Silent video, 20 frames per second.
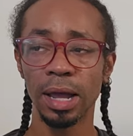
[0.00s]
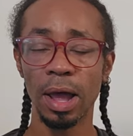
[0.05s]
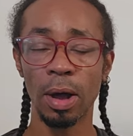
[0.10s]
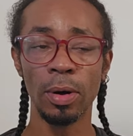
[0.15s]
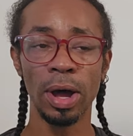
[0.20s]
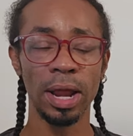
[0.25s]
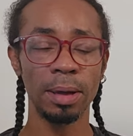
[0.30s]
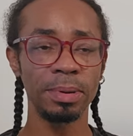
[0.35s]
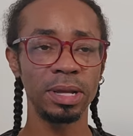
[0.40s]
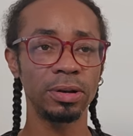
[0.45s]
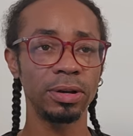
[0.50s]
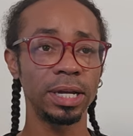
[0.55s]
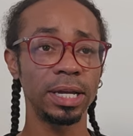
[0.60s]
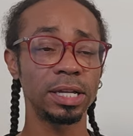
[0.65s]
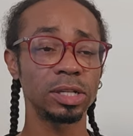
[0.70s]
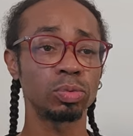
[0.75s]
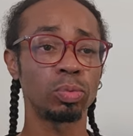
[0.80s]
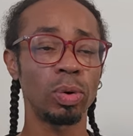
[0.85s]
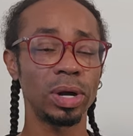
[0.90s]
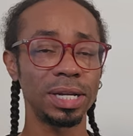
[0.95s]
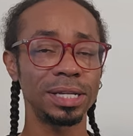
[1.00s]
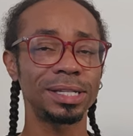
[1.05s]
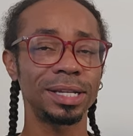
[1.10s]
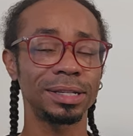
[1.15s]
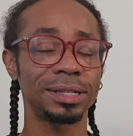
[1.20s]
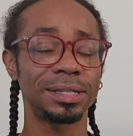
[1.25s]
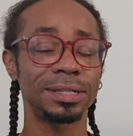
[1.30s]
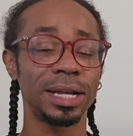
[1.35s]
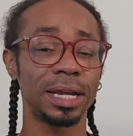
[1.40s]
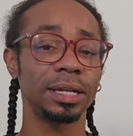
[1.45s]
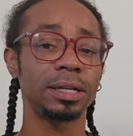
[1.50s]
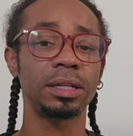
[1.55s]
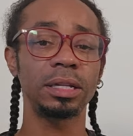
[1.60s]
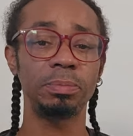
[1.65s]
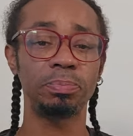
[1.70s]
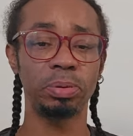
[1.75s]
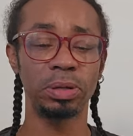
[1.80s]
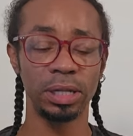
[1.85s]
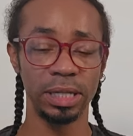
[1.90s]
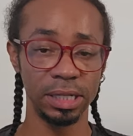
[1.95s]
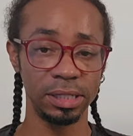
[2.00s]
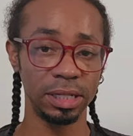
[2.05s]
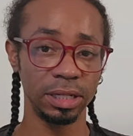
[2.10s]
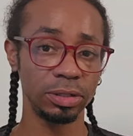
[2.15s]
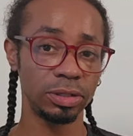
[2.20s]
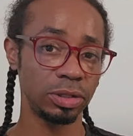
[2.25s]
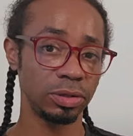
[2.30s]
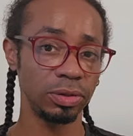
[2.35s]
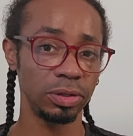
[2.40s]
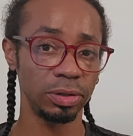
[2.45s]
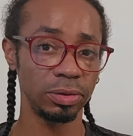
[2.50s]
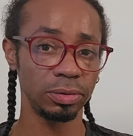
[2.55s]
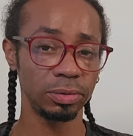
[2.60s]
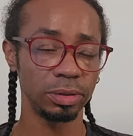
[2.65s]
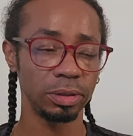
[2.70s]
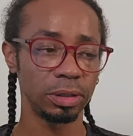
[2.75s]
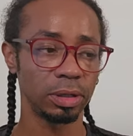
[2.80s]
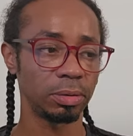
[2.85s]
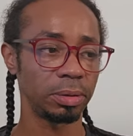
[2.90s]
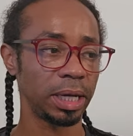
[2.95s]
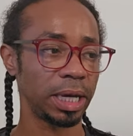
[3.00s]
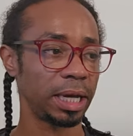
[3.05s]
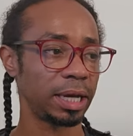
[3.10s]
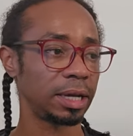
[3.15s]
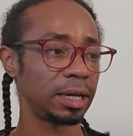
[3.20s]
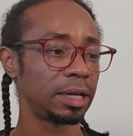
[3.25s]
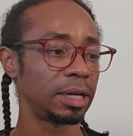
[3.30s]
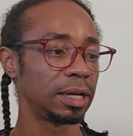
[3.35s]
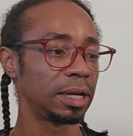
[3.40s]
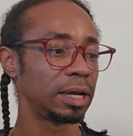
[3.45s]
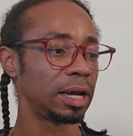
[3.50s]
What I'm hearing is what is aesthetically pleasing to you, okay?